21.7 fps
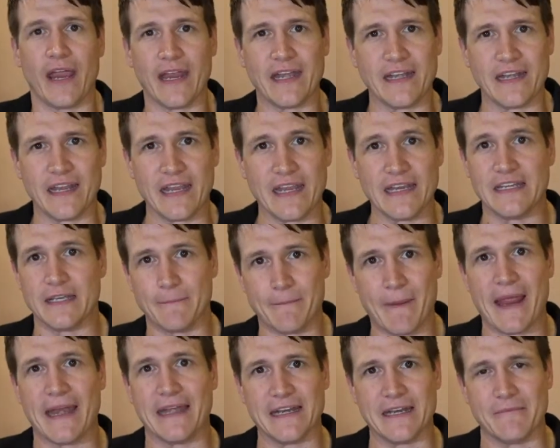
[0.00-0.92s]
and
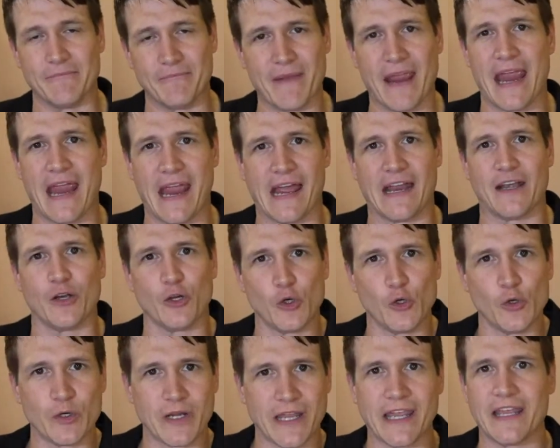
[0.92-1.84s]
independent man
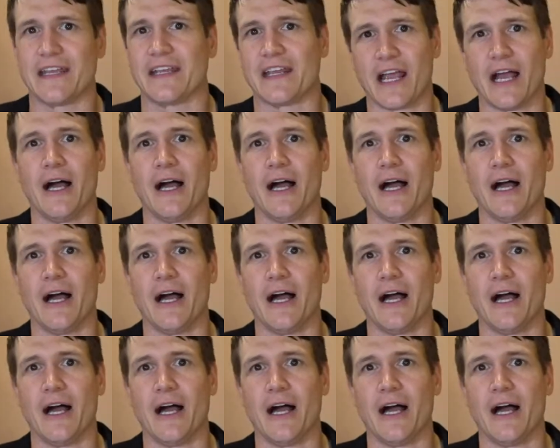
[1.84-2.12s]
who can